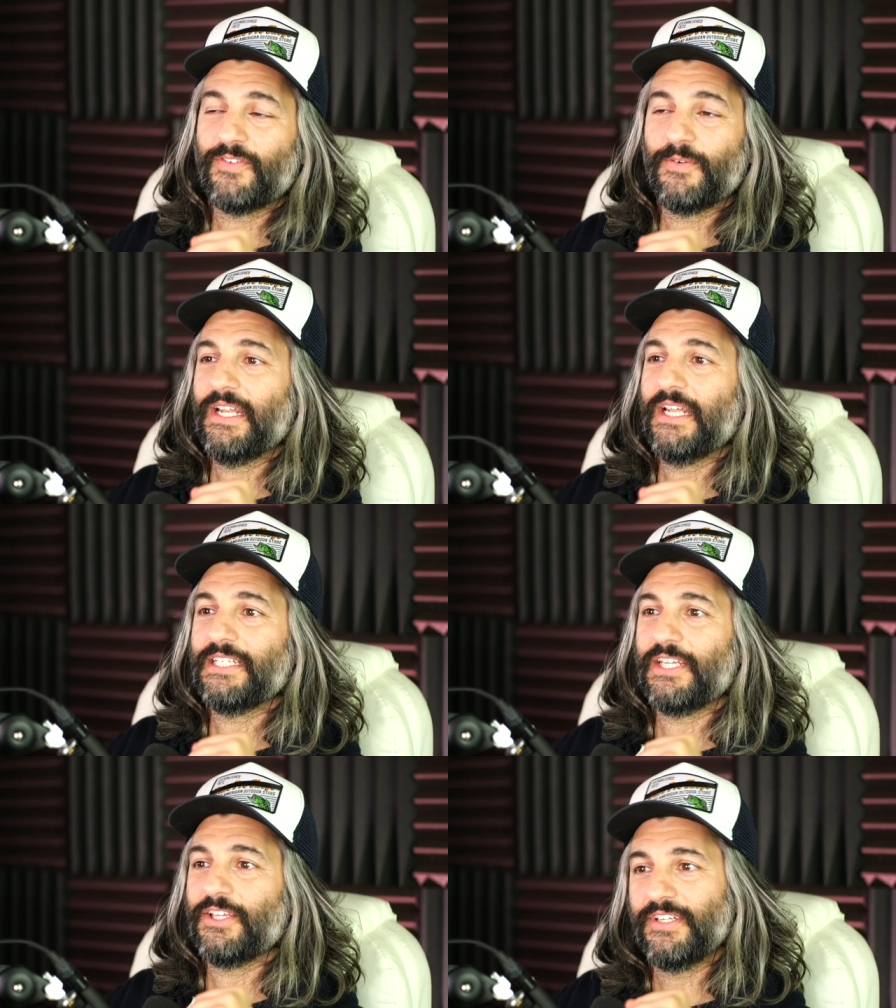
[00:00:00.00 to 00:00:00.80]
forbid I
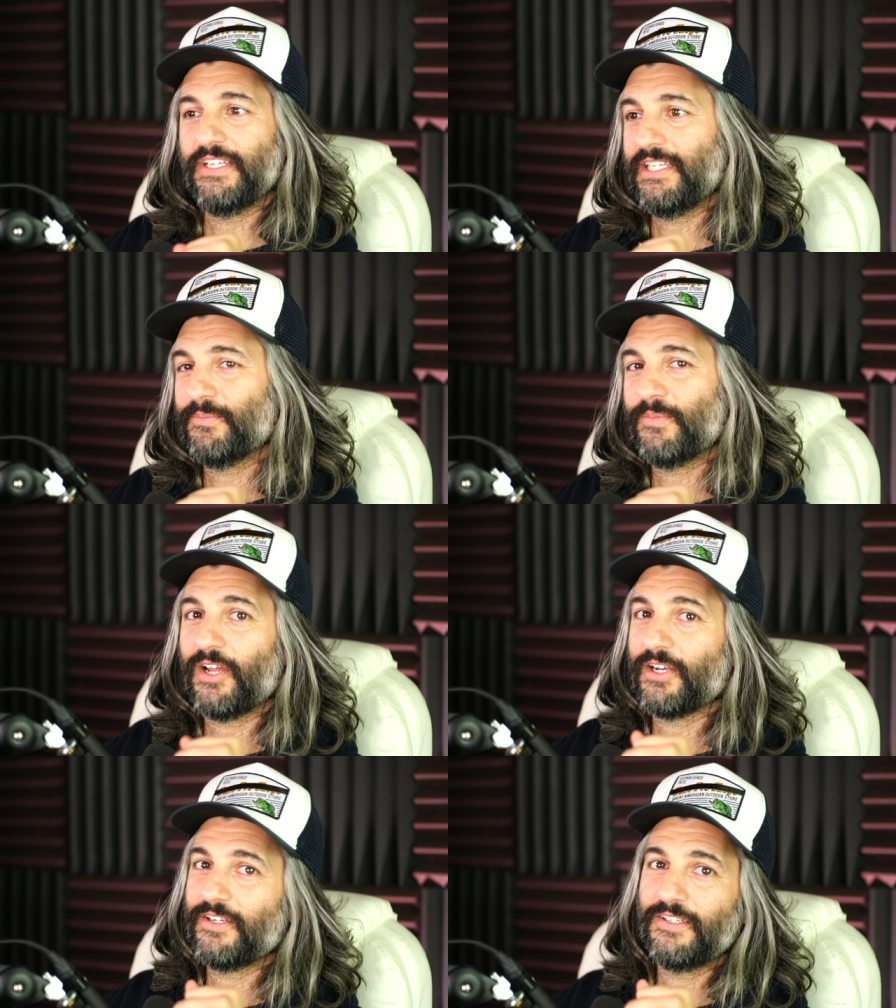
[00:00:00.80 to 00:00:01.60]
take you into deep
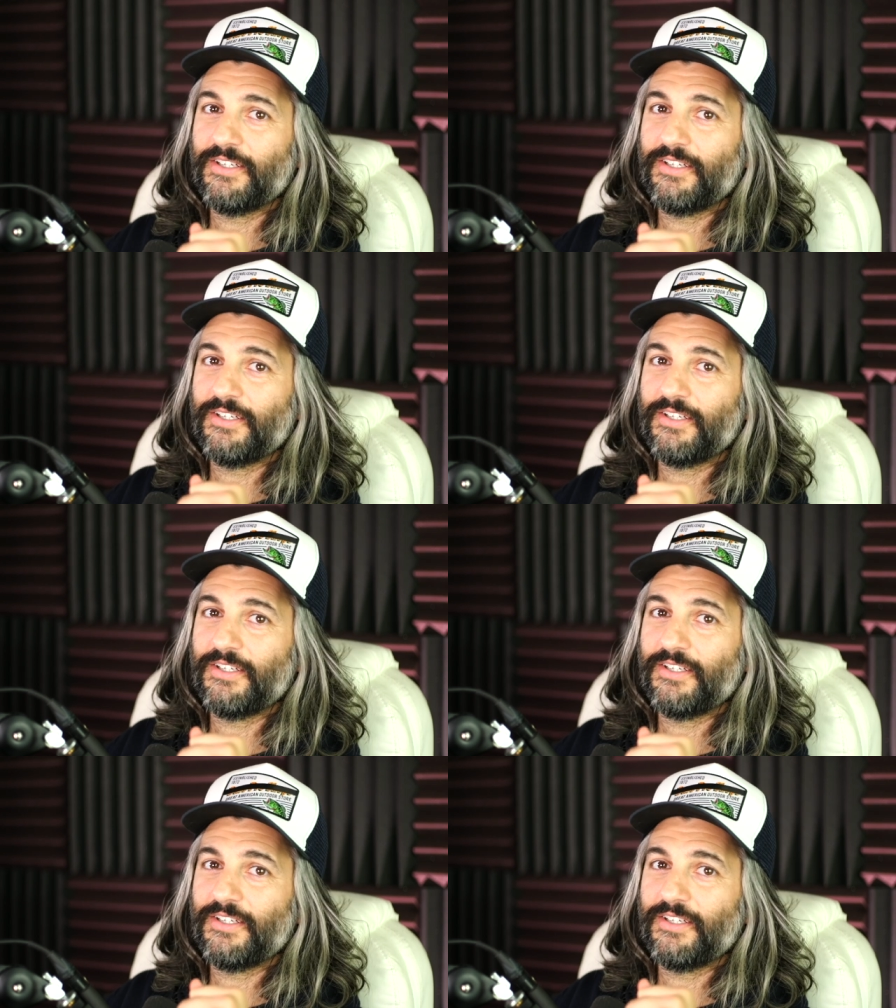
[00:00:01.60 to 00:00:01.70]
water, dude.